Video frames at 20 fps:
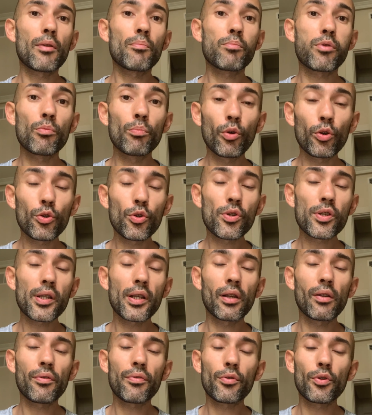promote
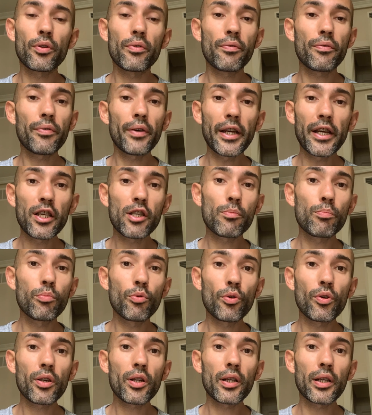yourself through the
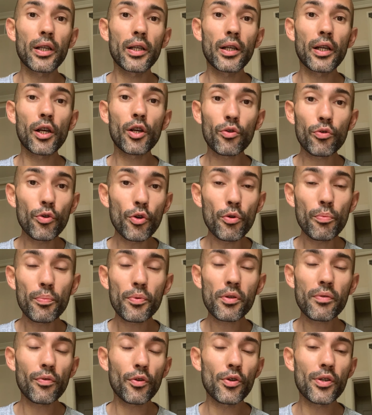Facebook
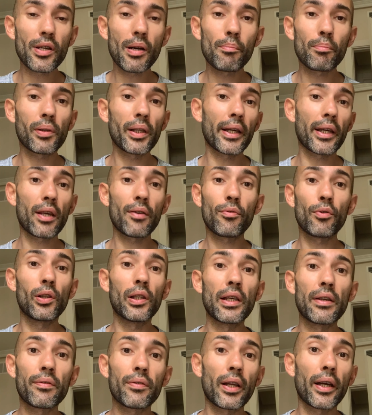groups. For example, like if you
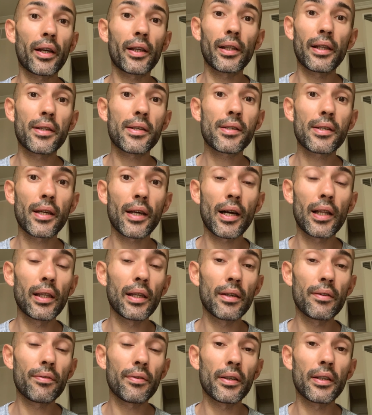live, like let's say I
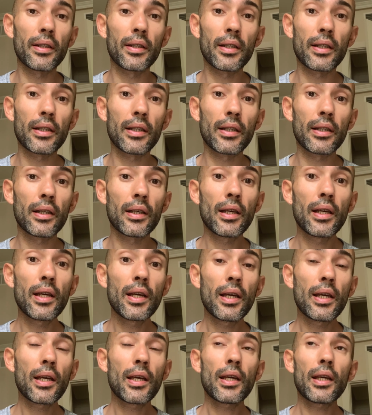live
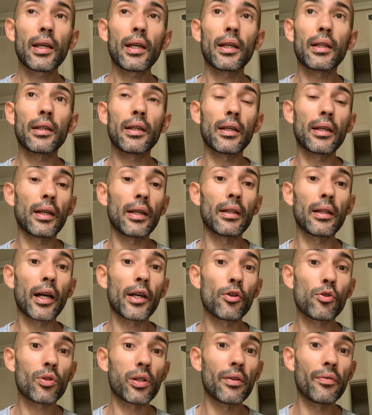I
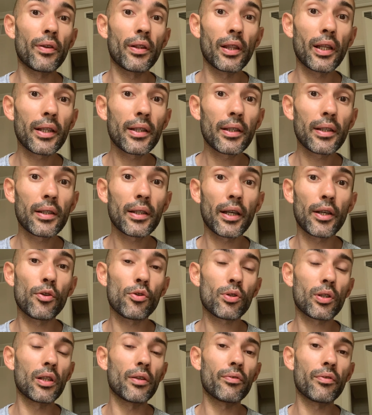used to live in London, I
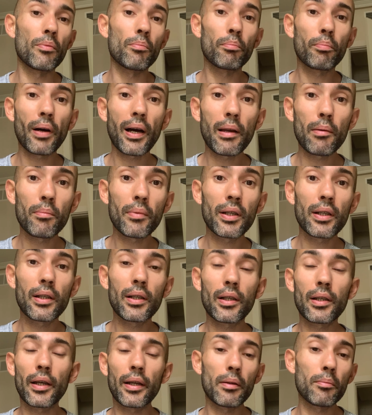used to live in
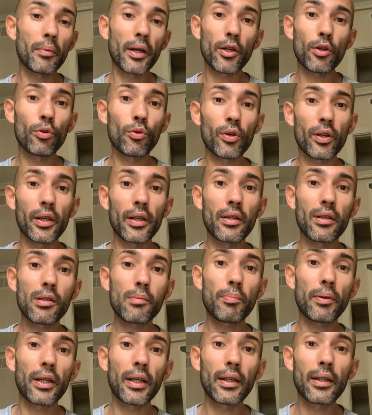Palma, in Mallorca, in
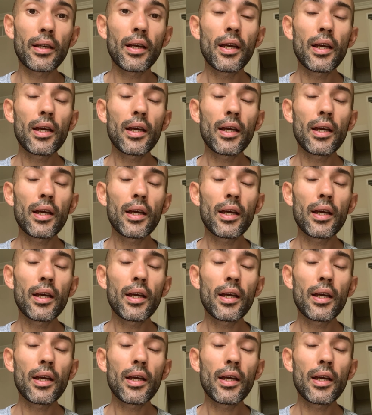Spain,